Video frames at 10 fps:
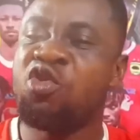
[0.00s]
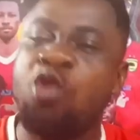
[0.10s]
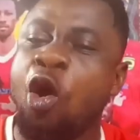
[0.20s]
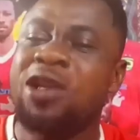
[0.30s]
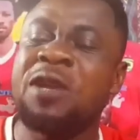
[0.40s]

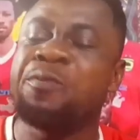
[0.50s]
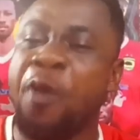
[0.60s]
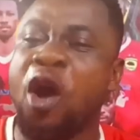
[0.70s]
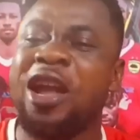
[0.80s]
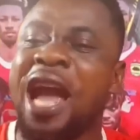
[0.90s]
Golden
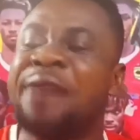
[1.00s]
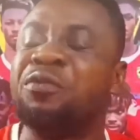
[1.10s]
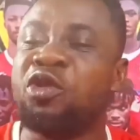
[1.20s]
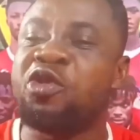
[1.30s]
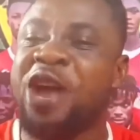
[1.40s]
Boy
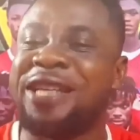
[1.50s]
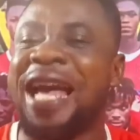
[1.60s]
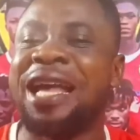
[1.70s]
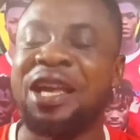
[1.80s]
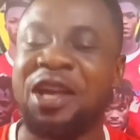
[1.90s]
Abdul
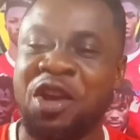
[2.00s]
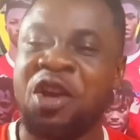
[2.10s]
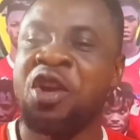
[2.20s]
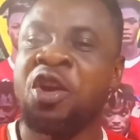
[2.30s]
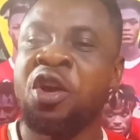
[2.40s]
Razak,
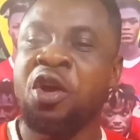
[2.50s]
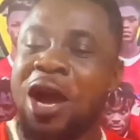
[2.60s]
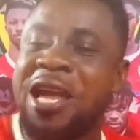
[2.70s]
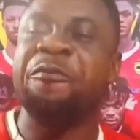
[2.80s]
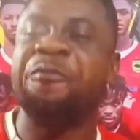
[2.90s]

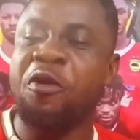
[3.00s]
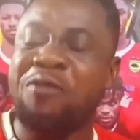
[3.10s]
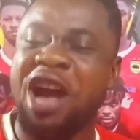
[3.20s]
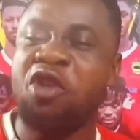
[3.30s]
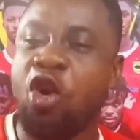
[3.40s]
are your
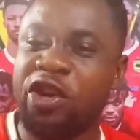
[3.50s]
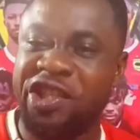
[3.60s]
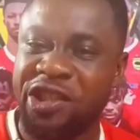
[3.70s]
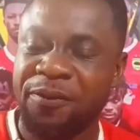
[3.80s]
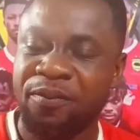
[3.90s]
former
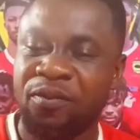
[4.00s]
coach.